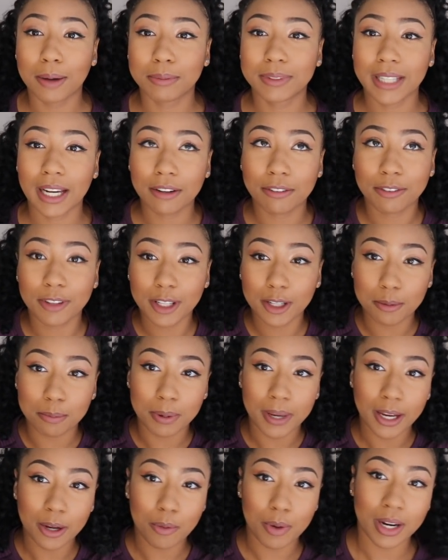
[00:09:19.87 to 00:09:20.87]
Definitely
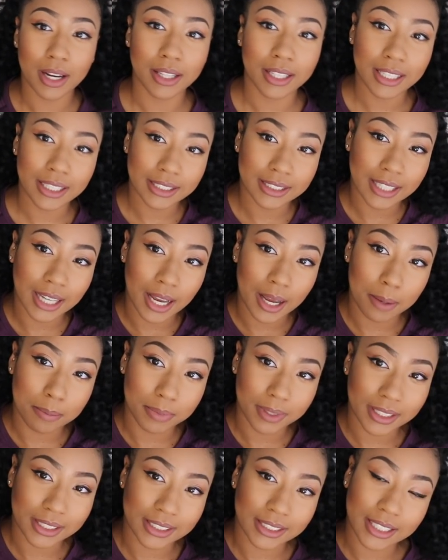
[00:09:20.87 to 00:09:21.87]
pick one of these up,
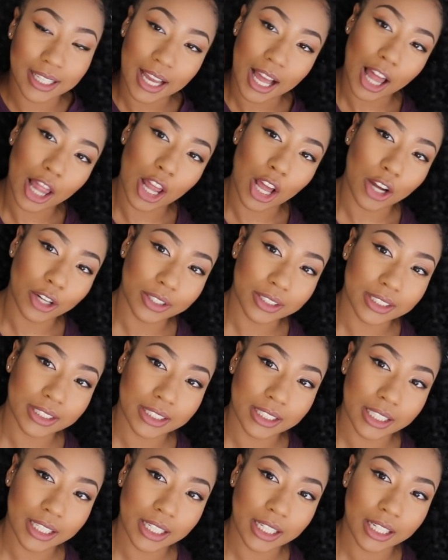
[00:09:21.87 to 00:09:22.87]
this long
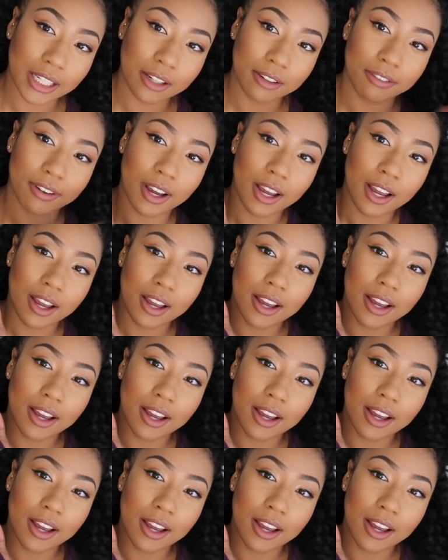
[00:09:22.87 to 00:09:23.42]
sleeve